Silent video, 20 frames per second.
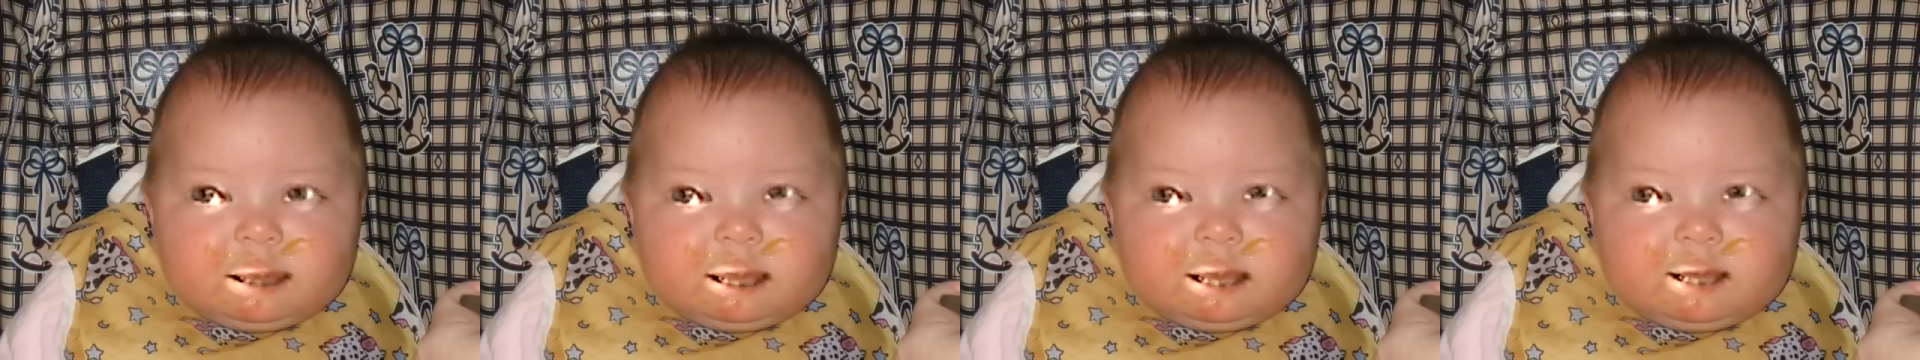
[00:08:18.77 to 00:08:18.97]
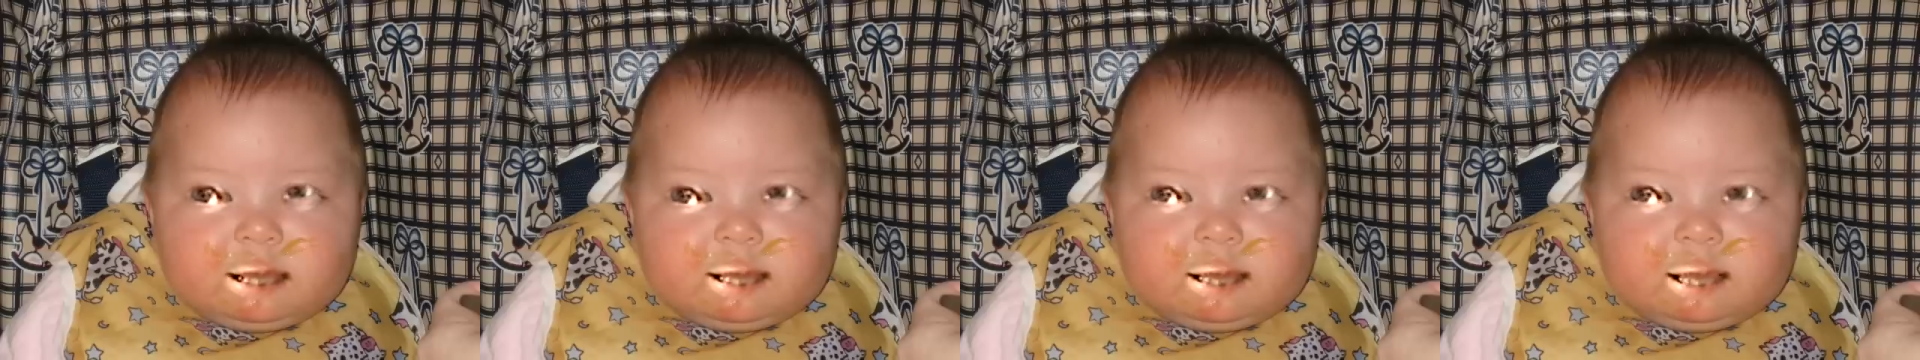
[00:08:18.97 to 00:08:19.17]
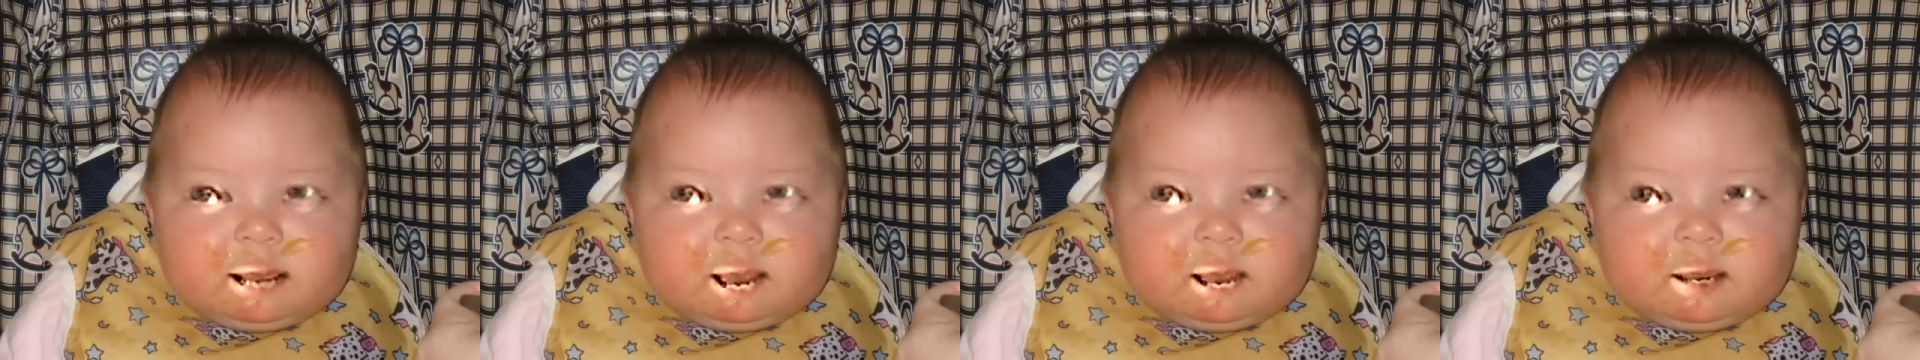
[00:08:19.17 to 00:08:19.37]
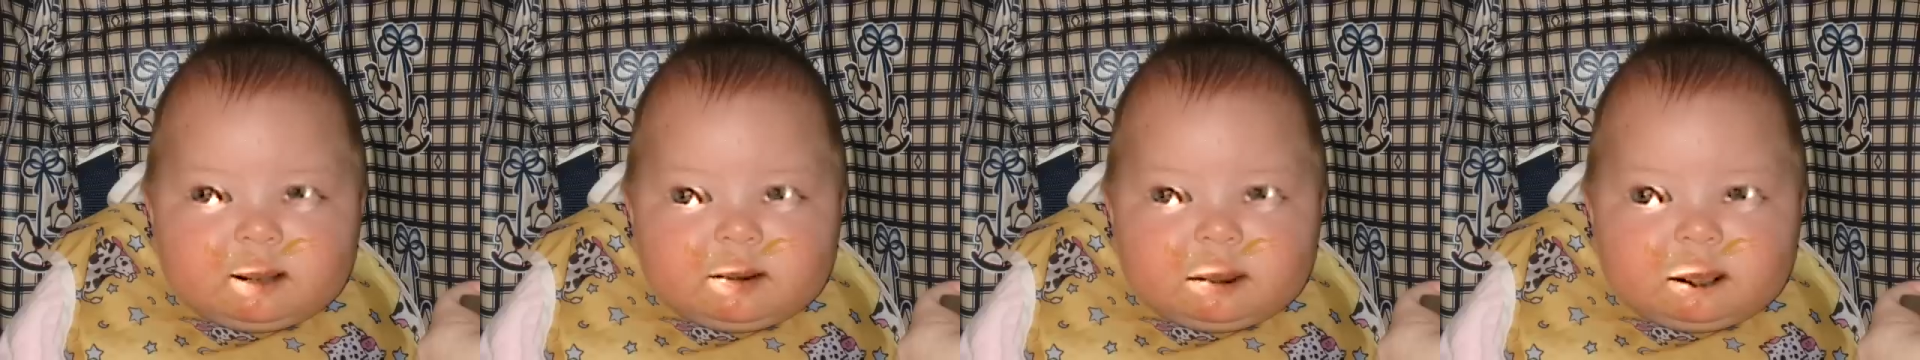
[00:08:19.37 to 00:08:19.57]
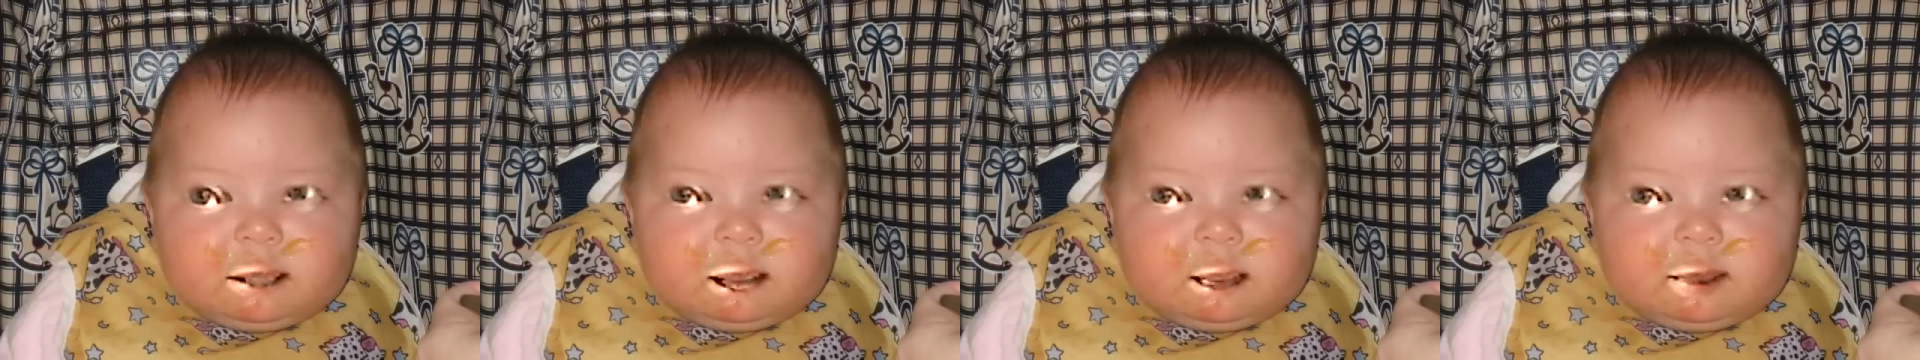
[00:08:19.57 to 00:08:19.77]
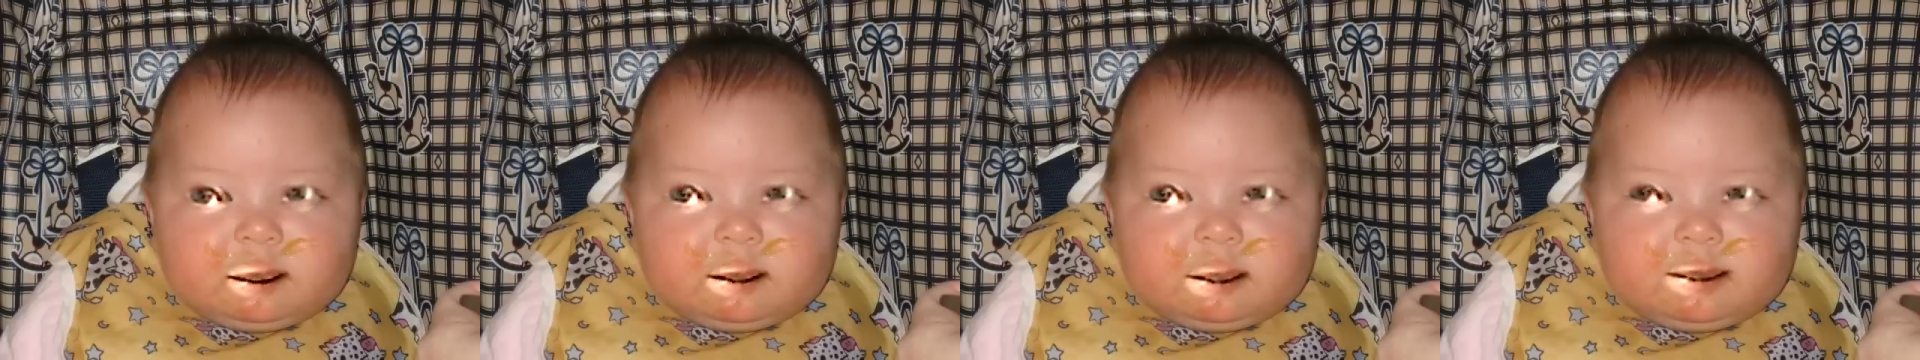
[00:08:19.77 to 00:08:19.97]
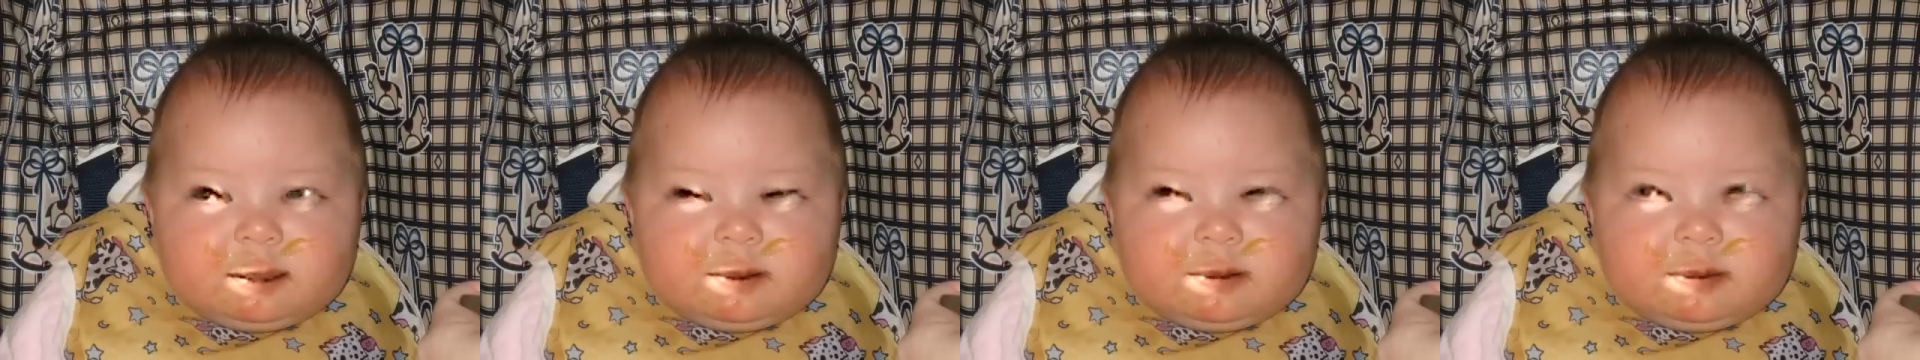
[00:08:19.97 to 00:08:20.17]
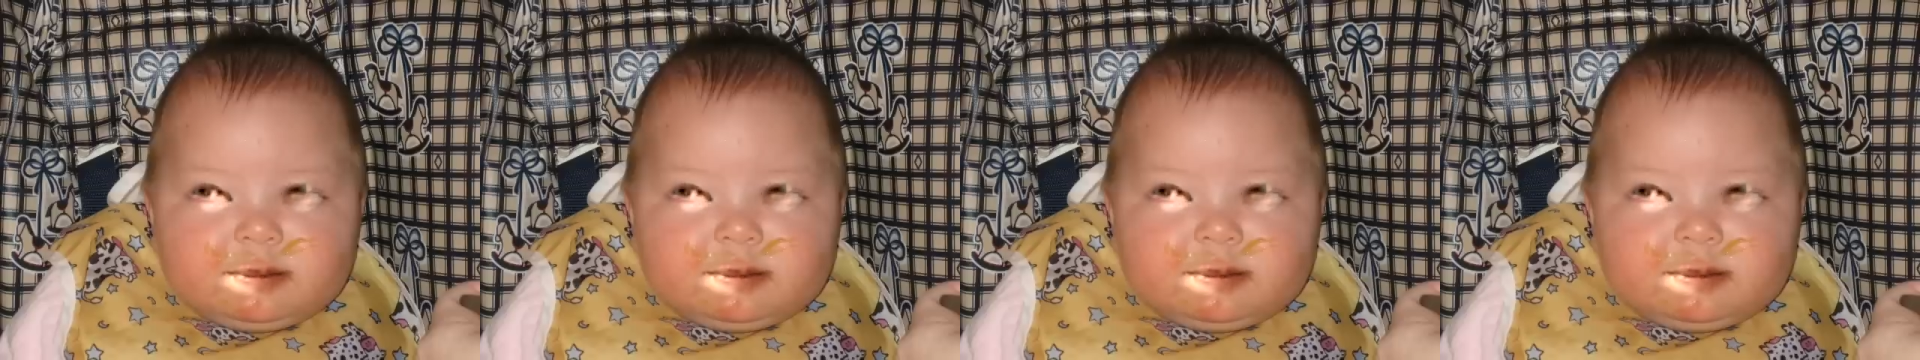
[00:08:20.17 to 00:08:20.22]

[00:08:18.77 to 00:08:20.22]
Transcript: can save another.